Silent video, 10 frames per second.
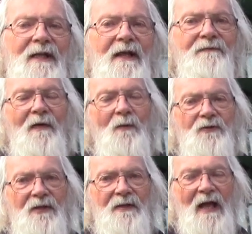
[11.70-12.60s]
Good day,
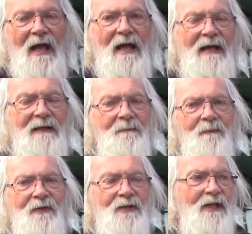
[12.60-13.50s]
folks.
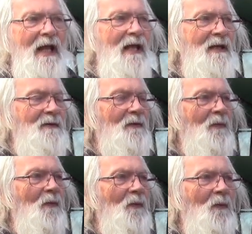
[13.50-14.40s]
Today
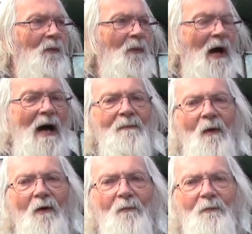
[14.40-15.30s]
I'm
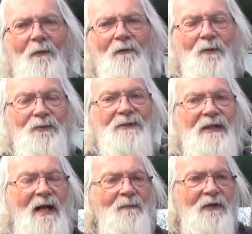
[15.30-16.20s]
hopeful
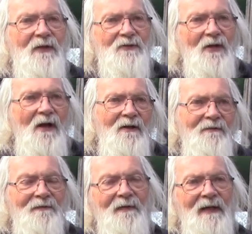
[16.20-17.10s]
that I'm going to solve